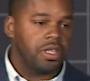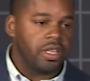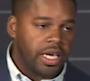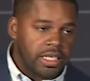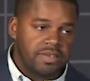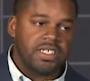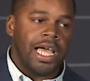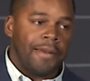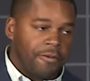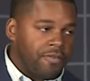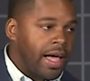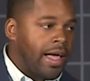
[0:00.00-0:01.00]
the likes of
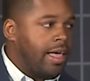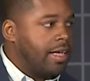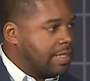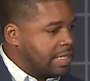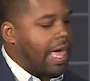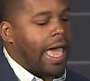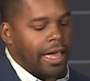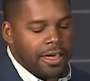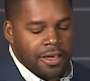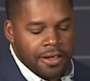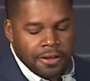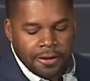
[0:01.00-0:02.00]
Shopify and Slack.
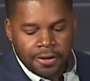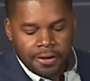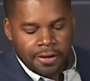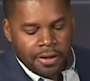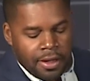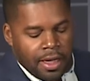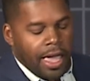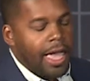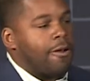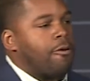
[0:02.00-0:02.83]
And